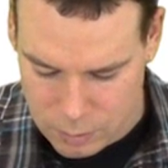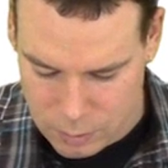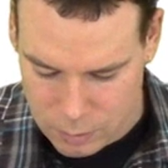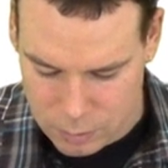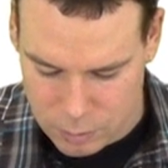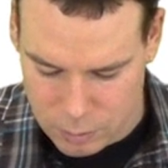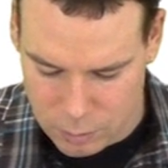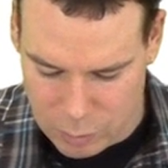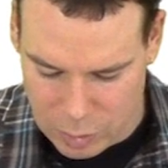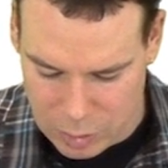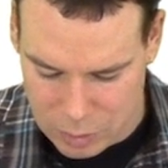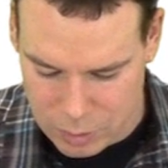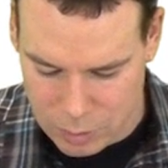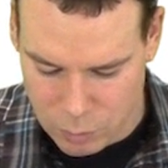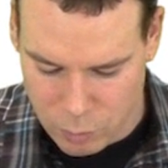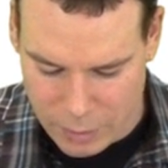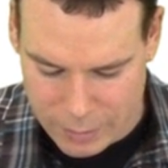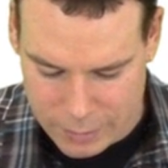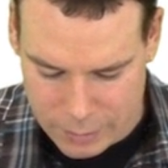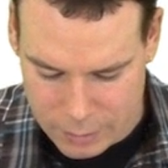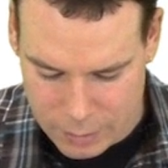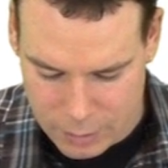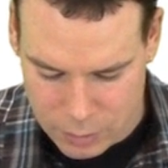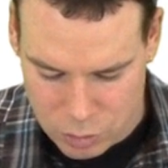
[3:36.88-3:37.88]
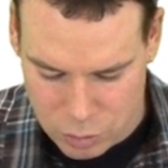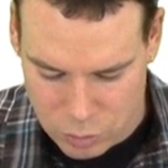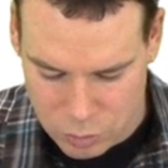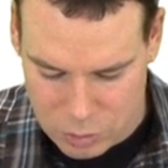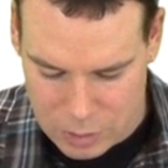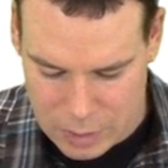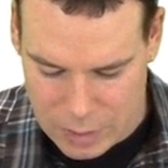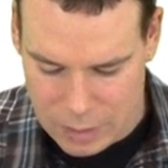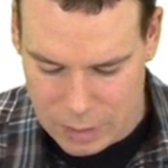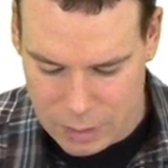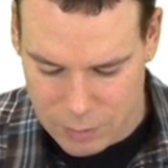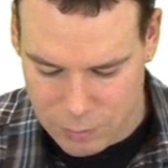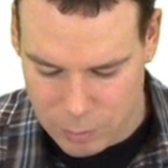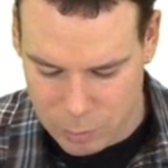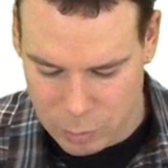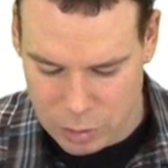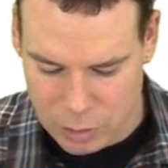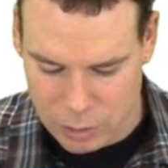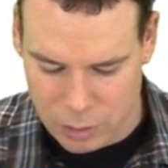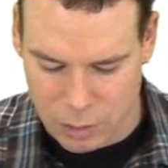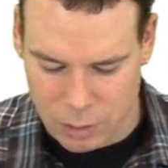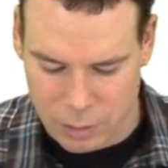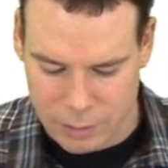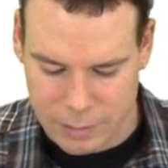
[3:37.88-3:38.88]
So you may say, why didn't I choose d if I'm
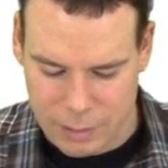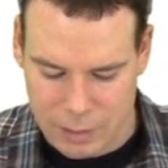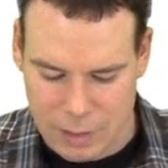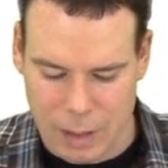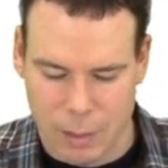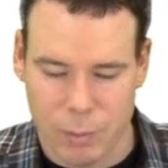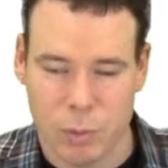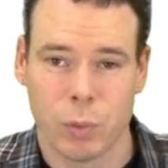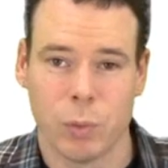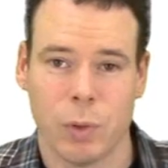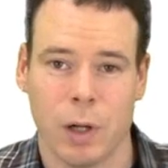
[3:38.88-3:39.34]
going to call it depth?